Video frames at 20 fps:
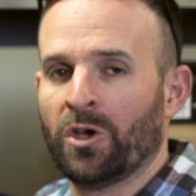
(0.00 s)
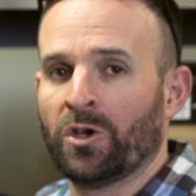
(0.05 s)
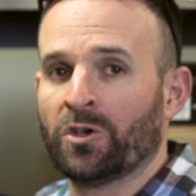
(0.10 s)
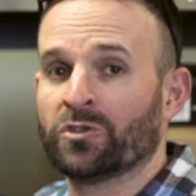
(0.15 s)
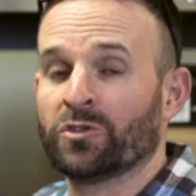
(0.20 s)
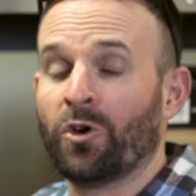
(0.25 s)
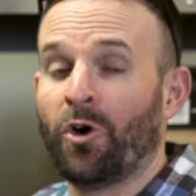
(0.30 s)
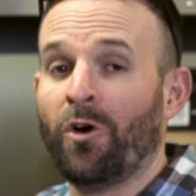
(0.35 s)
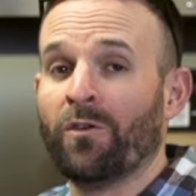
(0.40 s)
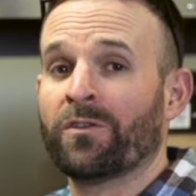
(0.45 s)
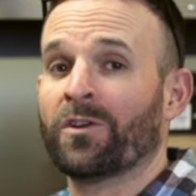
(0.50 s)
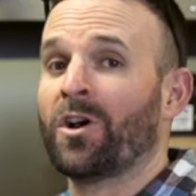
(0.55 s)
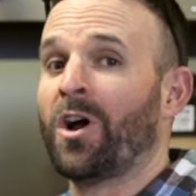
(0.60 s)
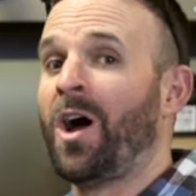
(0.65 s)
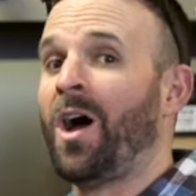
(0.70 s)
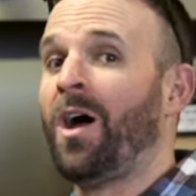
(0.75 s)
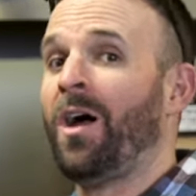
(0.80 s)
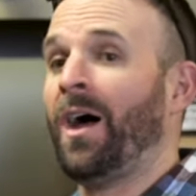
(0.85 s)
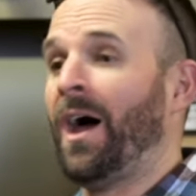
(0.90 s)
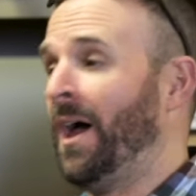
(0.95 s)
So
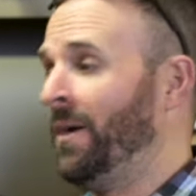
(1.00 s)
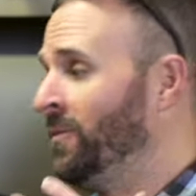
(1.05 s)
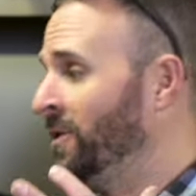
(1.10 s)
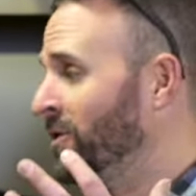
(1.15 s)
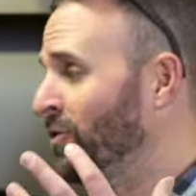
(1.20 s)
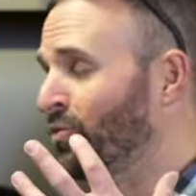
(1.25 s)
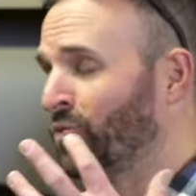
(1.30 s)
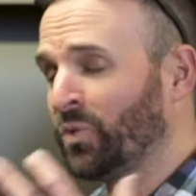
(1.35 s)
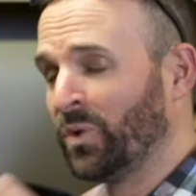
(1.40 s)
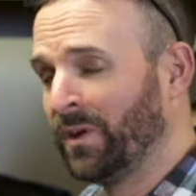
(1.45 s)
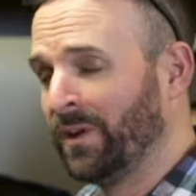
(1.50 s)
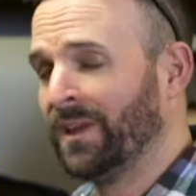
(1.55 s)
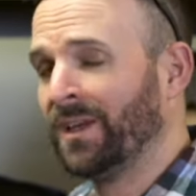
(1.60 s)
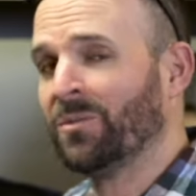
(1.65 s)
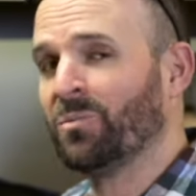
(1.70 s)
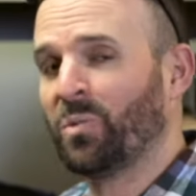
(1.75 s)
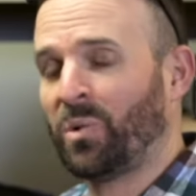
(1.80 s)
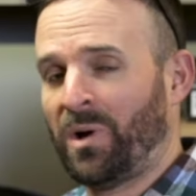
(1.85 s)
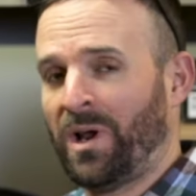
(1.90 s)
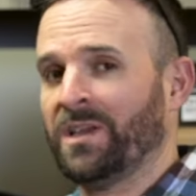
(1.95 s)
overall, I'm just really
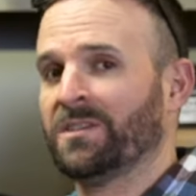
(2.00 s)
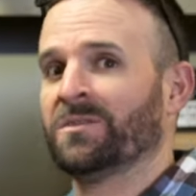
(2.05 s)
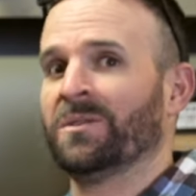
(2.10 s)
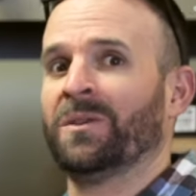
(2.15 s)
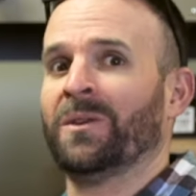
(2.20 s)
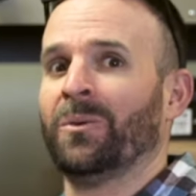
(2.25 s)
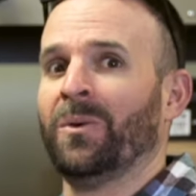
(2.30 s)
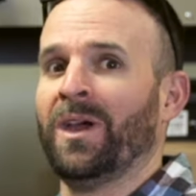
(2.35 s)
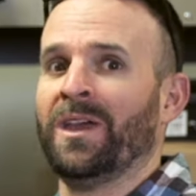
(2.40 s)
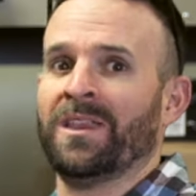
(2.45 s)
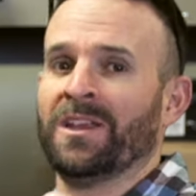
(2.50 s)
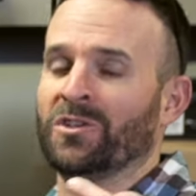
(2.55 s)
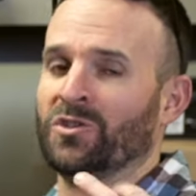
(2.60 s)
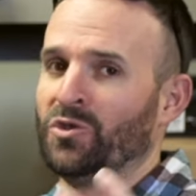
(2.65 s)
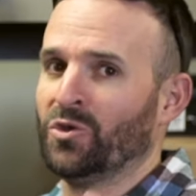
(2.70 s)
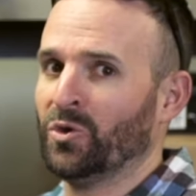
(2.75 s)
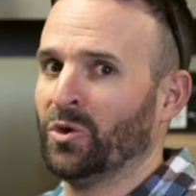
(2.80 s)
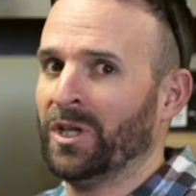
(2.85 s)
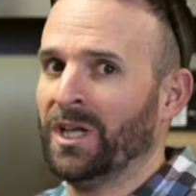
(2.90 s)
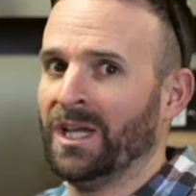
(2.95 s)
impressed with the way that
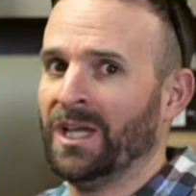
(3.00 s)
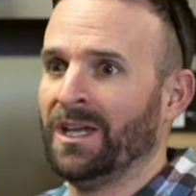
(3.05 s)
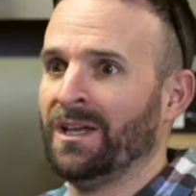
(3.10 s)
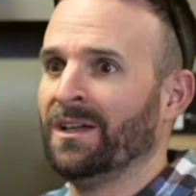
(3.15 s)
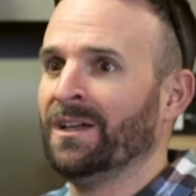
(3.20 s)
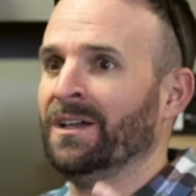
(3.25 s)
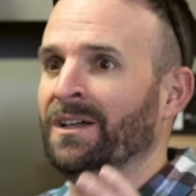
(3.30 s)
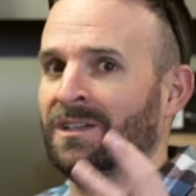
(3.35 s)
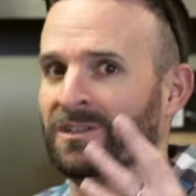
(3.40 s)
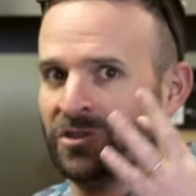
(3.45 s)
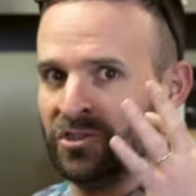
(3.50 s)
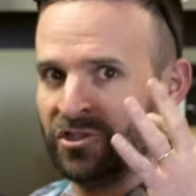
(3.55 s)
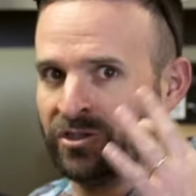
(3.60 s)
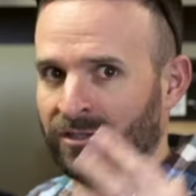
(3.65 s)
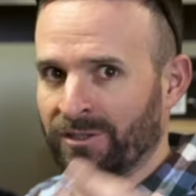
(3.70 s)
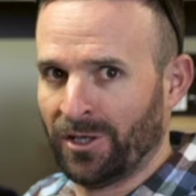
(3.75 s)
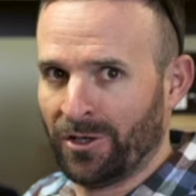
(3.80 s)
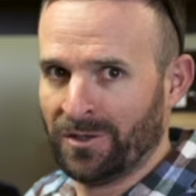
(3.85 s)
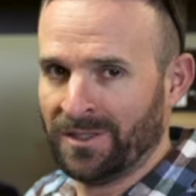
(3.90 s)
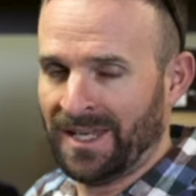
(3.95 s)
Thule
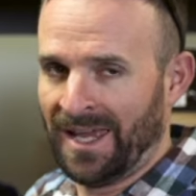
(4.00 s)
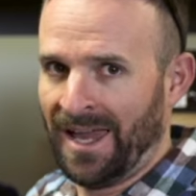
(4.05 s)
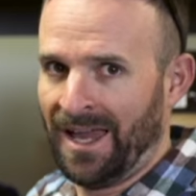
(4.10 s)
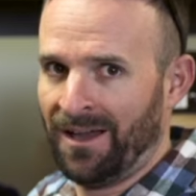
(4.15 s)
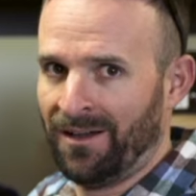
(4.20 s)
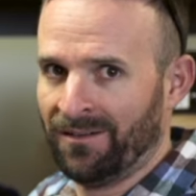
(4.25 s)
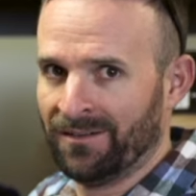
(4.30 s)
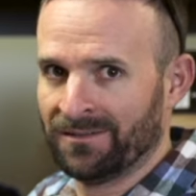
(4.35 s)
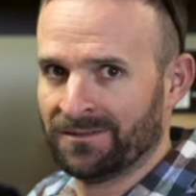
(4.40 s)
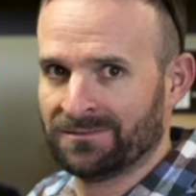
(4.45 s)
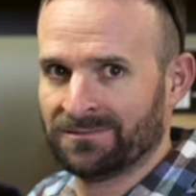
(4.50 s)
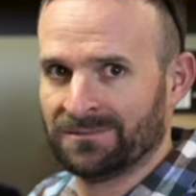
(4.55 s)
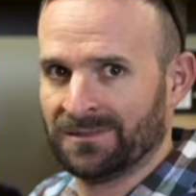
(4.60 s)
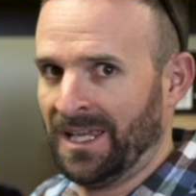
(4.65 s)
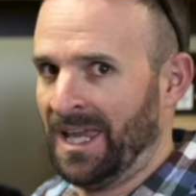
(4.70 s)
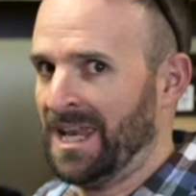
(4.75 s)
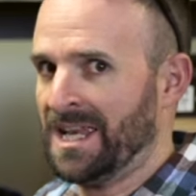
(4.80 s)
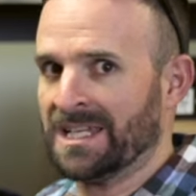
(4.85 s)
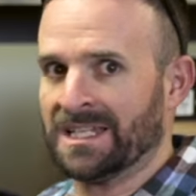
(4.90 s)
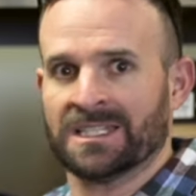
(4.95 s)
slowed down.
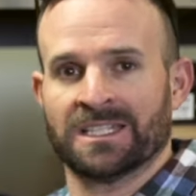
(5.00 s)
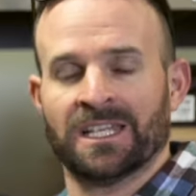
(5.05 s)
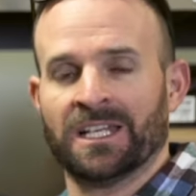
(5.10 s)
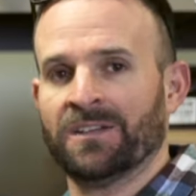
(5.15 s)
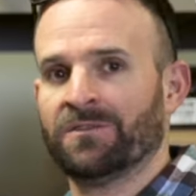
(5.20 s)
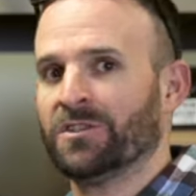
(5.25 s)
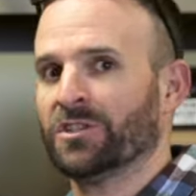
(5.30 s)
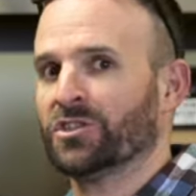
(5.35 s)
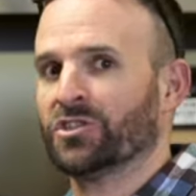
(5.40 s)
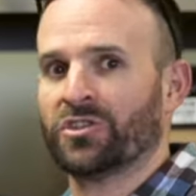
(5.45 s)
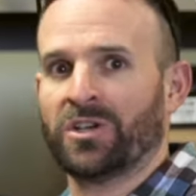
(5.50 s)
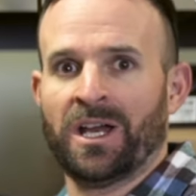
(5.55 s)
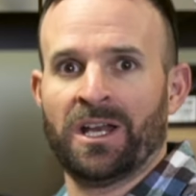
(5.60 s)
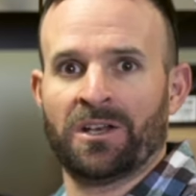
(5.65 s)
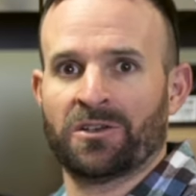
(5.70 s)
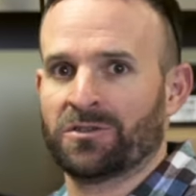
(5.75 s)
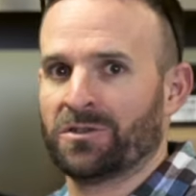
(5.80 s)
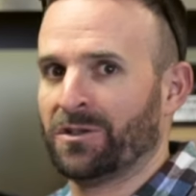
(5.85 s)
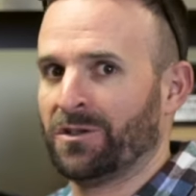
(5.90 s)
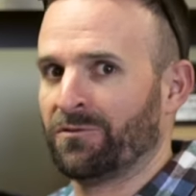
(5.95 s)
And instead of just trying
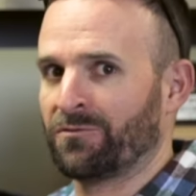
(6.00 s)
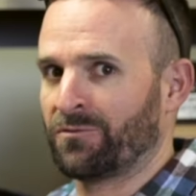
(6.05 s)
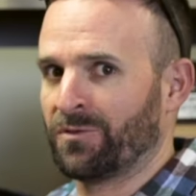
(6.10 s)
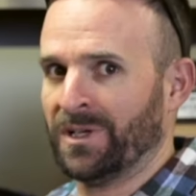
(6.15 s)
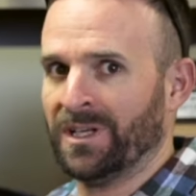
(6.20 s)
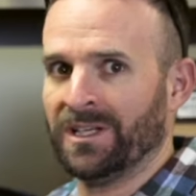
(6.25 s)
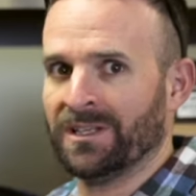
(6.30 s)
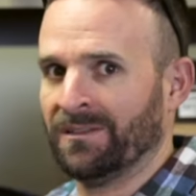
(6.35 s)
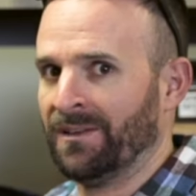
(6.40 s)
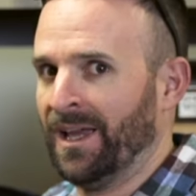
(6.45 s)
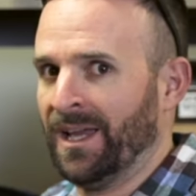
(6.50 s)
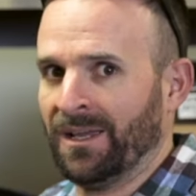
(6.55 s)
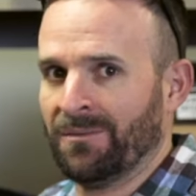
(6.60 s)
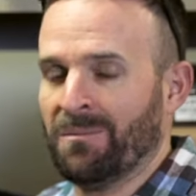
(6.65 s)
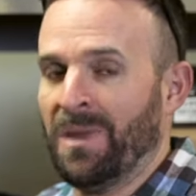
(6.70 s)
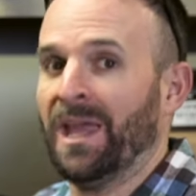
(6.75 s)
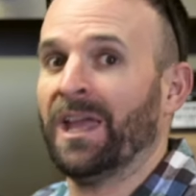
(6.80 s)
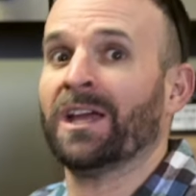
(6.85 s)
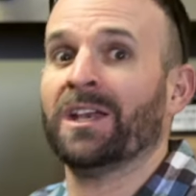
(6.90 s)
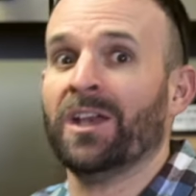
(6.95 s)
to sort of
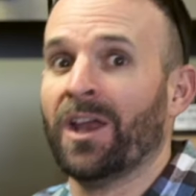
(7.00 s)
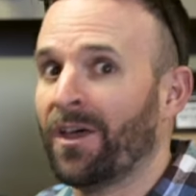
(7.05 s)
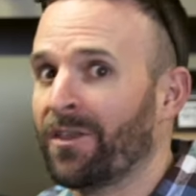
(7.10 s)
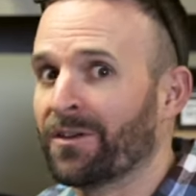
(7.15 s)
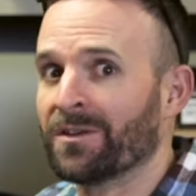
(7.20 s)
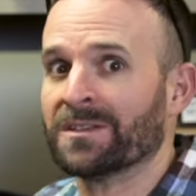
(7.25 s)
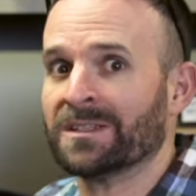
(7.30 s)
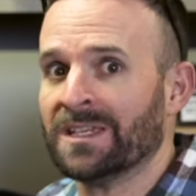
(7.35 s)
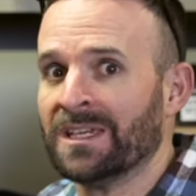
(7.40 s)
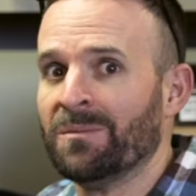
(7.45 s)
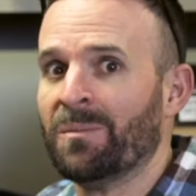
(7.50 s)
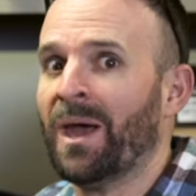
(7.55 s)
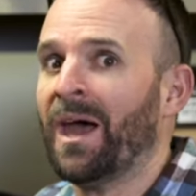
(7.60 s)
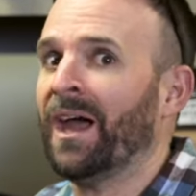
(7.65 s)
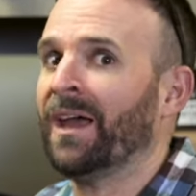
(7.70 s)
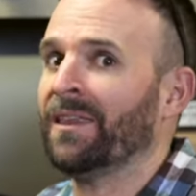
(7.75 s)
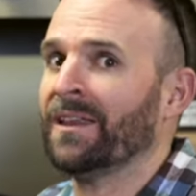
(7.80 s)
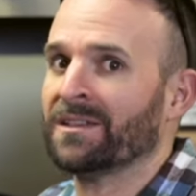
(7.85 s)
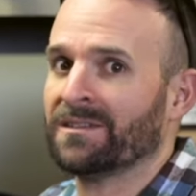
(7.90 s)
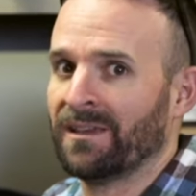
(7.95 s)
make another ski
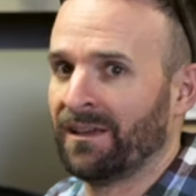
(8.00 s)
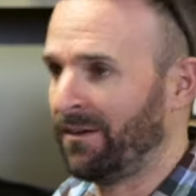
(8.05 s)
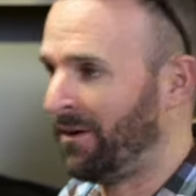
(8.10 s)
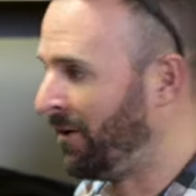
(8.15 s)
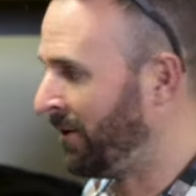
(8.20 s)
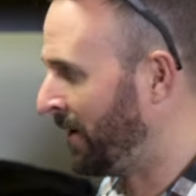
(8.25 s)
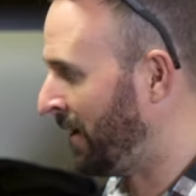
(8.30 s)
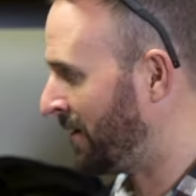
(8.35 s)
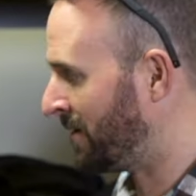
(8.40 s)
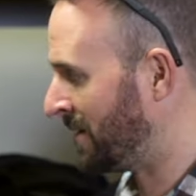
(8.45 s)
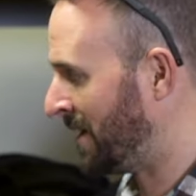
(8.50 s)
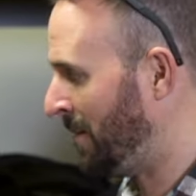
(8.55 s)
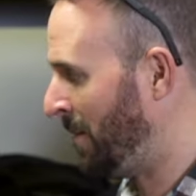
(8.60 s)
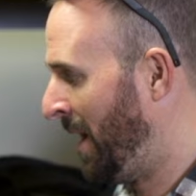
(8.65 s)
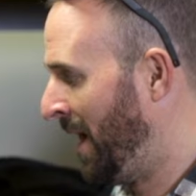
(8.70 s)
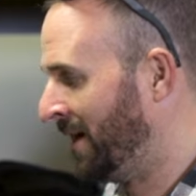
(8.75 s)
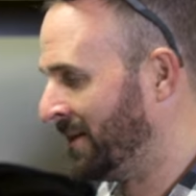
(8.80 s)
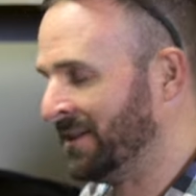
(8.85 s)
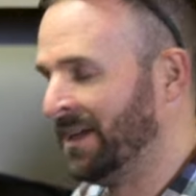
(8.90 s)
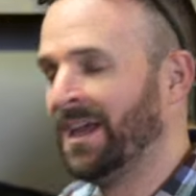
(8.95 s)
bag that's like all the other ski
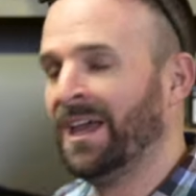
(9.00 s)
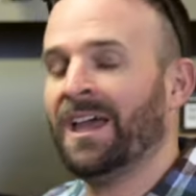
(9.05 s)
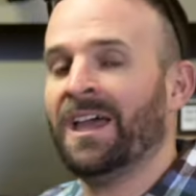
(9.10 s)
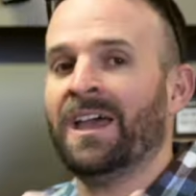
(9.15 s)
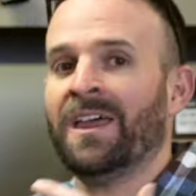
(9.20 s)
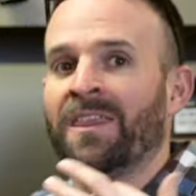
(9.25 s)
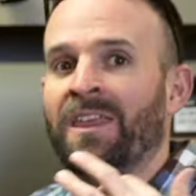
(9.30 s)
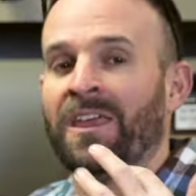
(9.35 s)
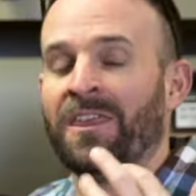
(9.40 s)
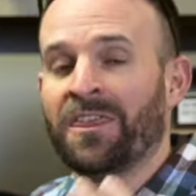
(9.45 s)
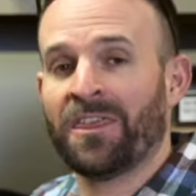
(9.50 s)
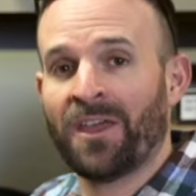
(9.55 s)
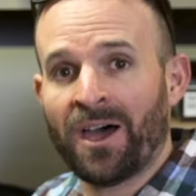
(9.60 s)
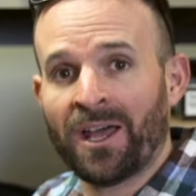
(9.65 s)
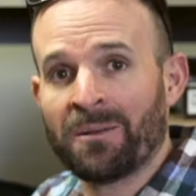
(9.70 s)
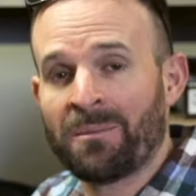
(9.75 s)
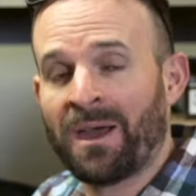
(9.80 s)
bags, they thought